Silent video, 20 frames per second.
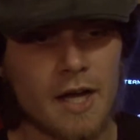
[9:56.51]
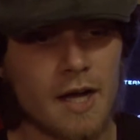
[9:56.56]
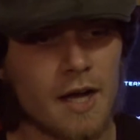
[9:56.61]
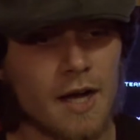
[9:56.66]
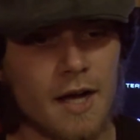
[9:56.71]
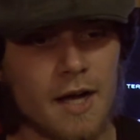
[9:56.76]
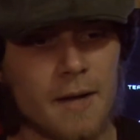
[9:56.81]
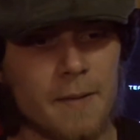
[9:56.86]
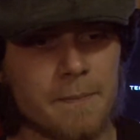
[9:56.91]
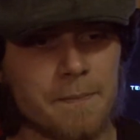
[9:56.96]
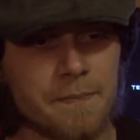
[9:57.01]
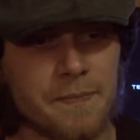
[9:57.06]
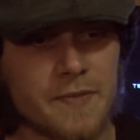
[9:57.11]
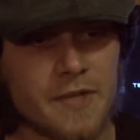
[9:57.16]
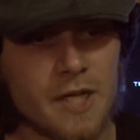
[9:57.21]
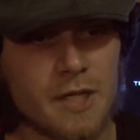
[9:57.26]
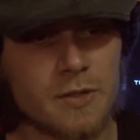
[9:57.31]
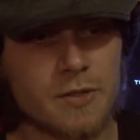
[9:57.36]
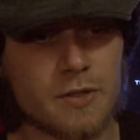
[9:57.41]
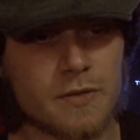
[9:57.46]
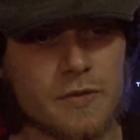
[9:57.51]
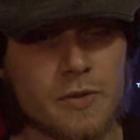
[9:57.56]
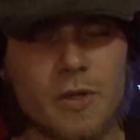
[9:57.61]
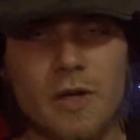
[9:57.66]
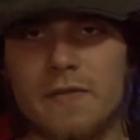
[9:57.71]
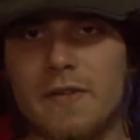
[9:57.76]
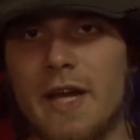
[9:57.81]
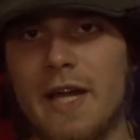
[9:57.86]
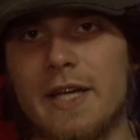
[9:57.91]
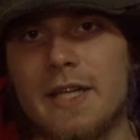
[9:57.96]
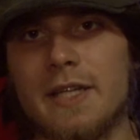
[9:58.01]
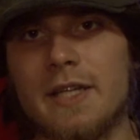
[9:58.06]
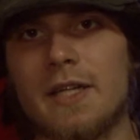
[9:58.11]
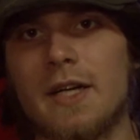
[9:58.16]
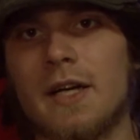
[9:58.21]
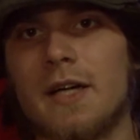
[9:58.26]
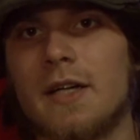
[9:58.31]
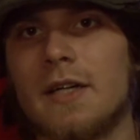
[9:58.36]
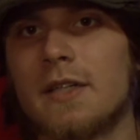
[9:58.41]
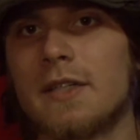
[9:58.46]
So if you have any
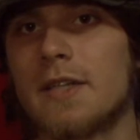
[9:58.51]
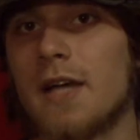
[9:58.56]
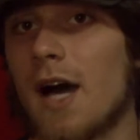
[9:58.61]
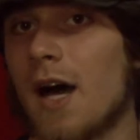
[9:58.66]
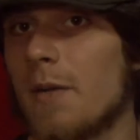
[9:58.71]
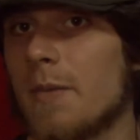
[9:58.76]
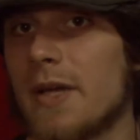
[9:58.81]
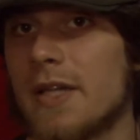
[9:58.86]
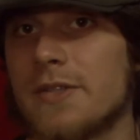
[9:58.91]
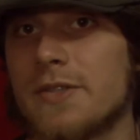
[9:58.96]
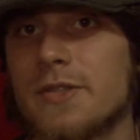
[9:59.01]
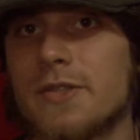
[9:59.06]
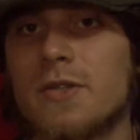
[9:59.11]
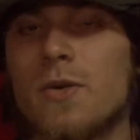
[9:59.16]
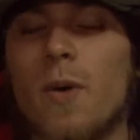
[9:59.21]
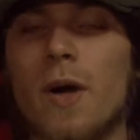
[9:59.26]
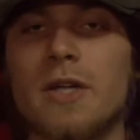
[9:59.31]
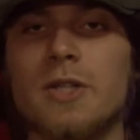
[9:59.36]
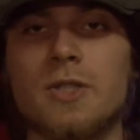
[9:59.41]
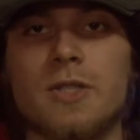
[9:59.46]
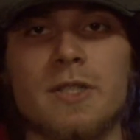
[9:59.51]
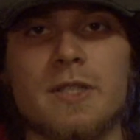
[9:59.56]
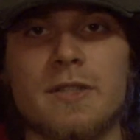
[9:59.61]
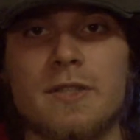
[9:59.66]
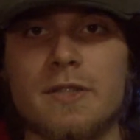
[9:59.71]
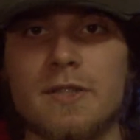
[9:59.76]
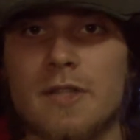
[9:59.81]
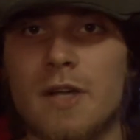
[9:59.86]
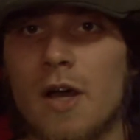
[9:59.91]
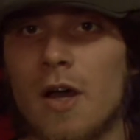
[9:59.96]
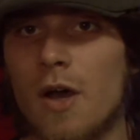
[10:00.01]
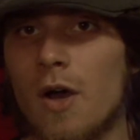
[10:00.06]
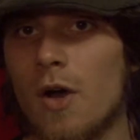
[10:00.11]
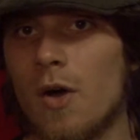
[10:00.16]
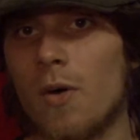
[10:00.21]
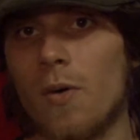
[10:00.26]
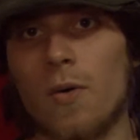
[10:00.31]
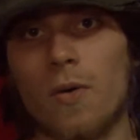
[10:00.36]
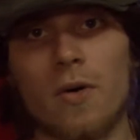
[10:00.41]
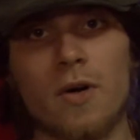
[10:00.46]
comments, questions,
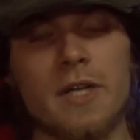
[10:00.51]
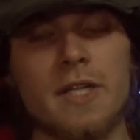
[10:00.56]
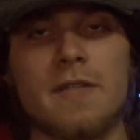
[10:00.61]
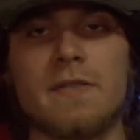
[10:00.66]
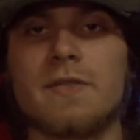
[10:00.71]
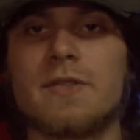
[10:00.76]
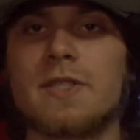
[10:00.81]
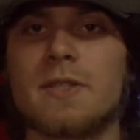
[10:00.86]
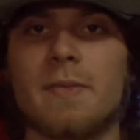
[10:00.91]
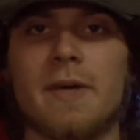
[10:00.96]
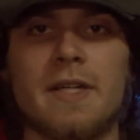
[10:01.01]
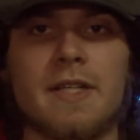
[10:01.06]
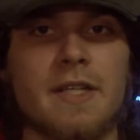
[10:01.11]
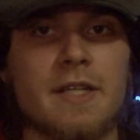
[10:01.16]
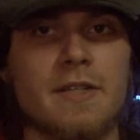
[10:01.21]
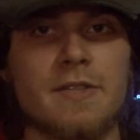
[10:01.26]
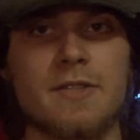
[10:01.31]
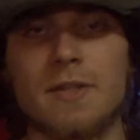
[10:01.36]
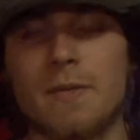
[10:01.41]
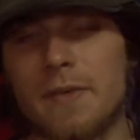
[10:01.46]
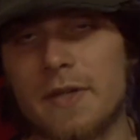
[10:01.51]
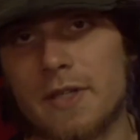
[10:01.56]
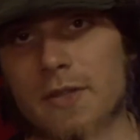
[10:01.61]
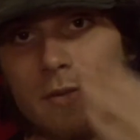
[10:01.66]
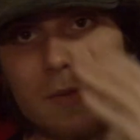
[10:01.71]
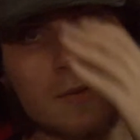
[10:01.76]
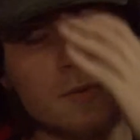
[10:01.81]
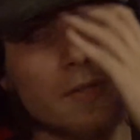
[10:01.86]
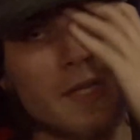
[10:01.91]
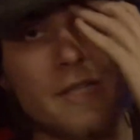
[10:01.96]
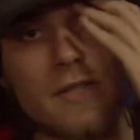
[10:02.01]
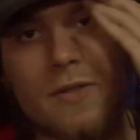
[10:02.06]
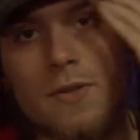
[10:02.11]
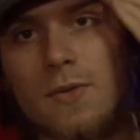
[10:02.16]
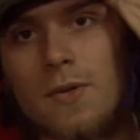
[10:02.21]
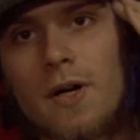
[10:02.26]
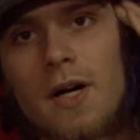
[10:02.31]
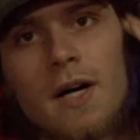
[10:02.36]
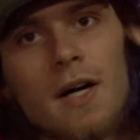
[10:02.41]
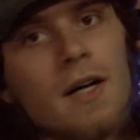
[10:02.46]
or even some ideas, something cool that you